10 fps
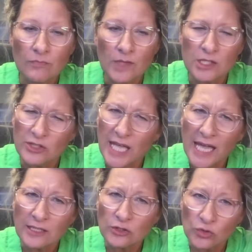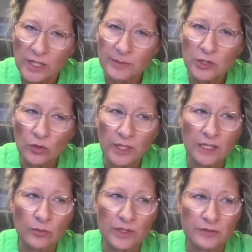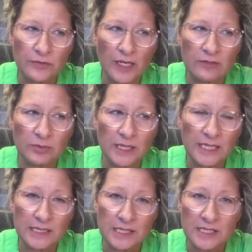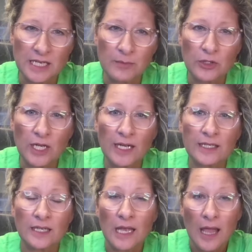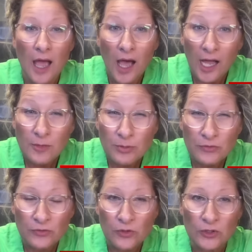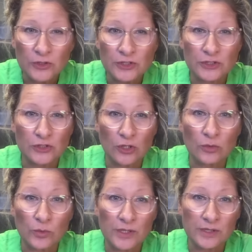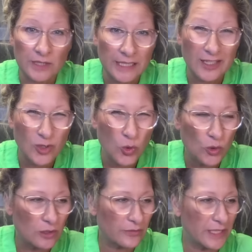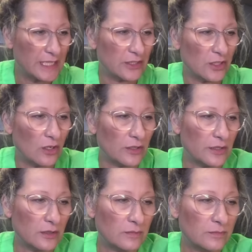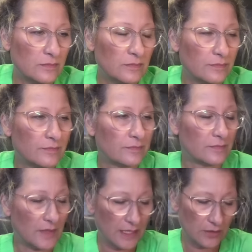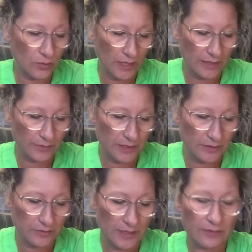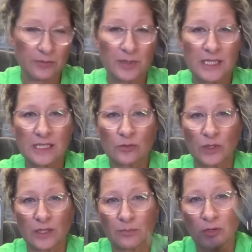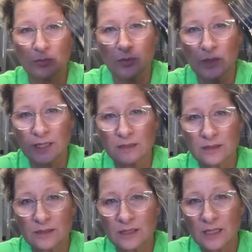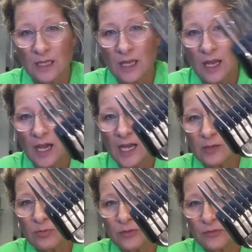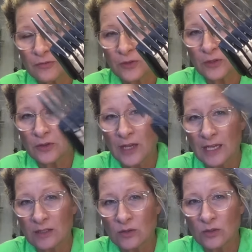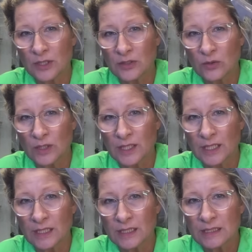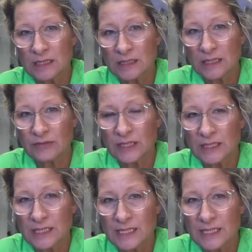you can trim a Yorkie with a 5 blade as a summer cut. I prefer to start with like a 1/4 inch guard comb. That's what I would do. That would be this one, the purple one. I prefer that on a Yorkie to leave at least